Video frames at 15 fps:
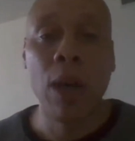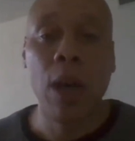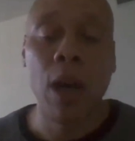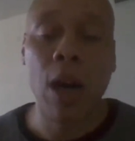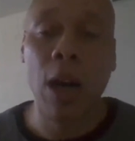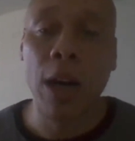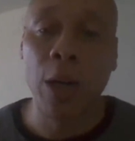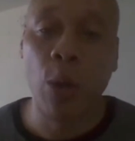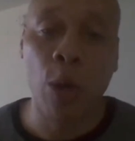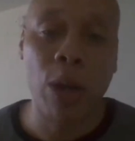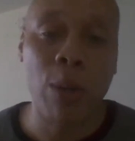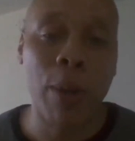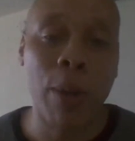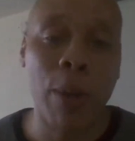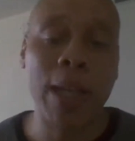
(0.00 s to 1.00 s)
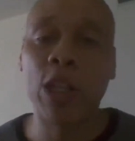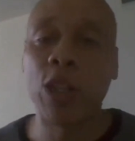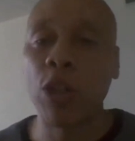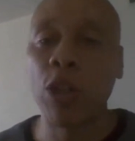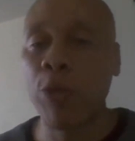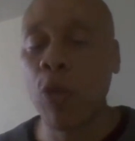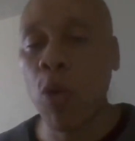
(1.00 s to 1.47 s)
Naughty by
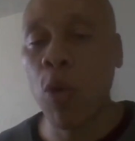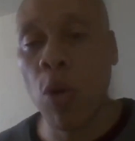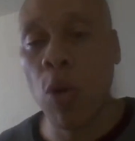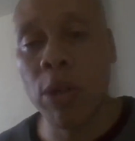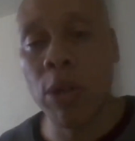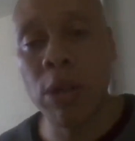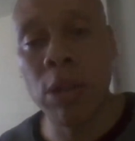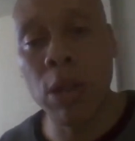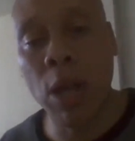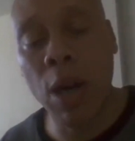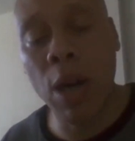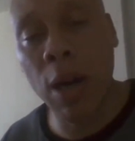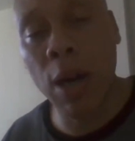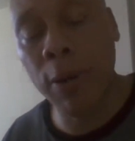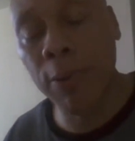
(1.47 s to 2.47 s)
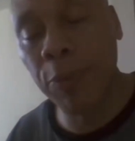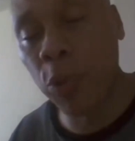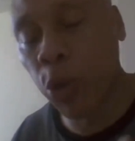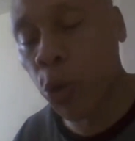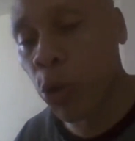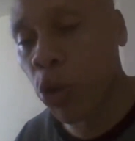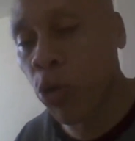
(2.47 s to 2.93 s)
Nature, of course,
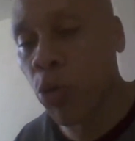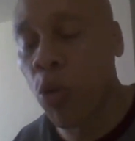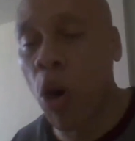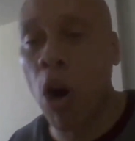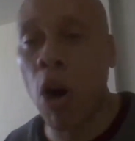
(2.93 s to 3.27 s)
Juice Crew All